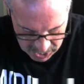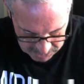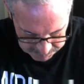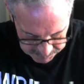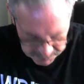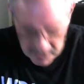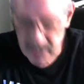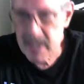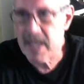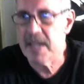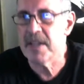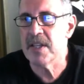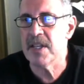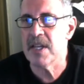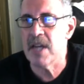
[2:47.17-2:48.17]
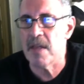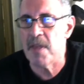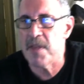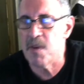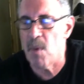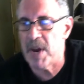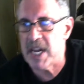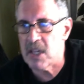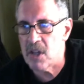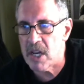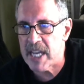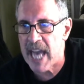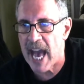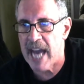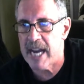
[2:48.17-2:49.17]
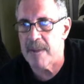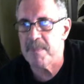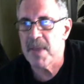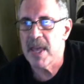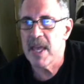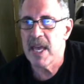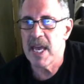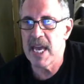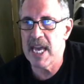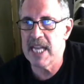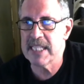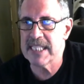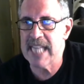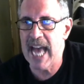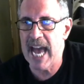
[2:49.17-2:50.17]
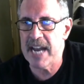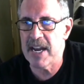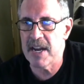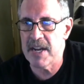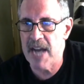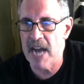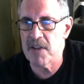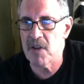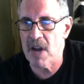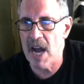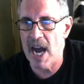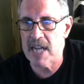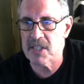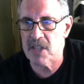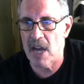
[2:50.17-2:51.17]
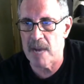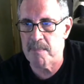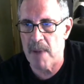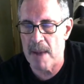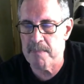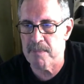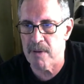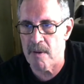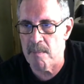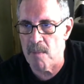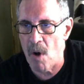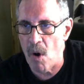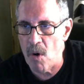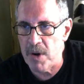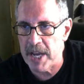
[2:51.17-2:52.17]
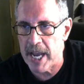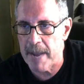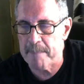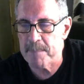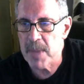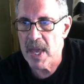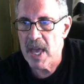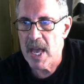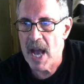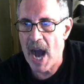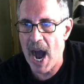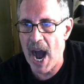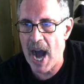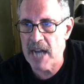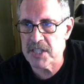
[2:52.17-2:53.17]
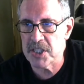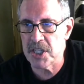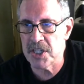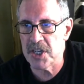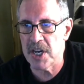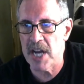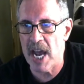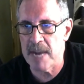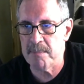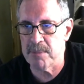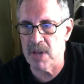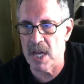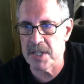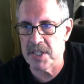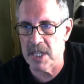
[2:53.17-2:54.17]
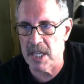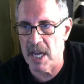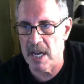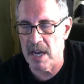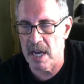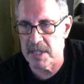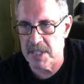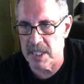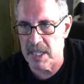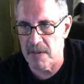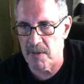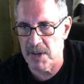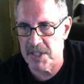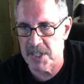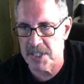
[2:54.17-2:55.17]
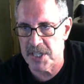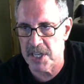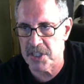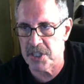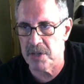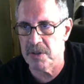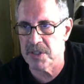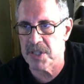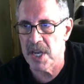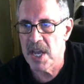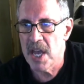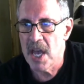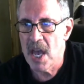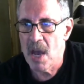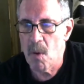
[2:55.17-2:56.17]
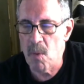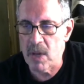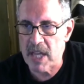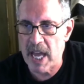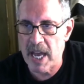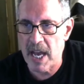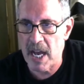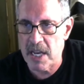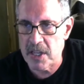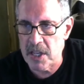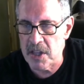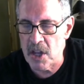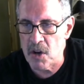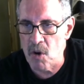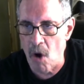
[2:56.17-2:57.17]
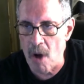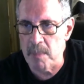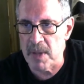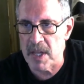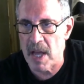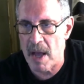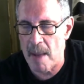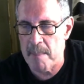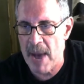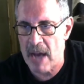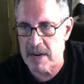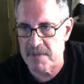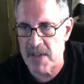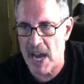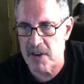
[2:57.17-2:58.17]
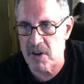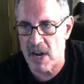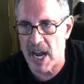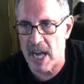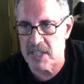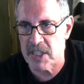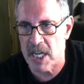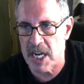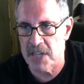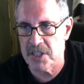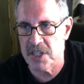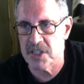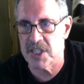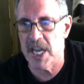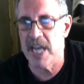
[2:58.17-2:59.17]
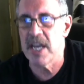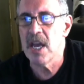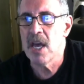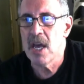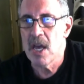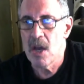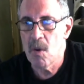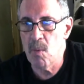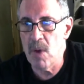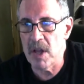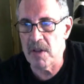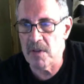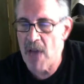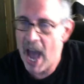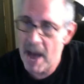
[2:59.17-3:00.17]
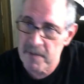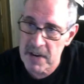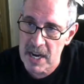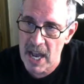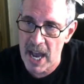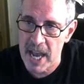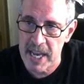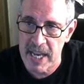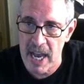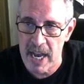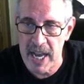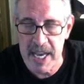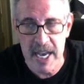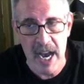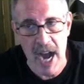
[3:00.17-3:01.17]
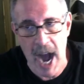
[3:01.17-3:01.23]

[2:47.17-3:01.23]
Uh, another way to look at it is that nitric oxide, by promoting oxygen and blood uh, delivery to tissues, will, uh, uh, in the normal amount of nitric oxide, I should say, will have an a, a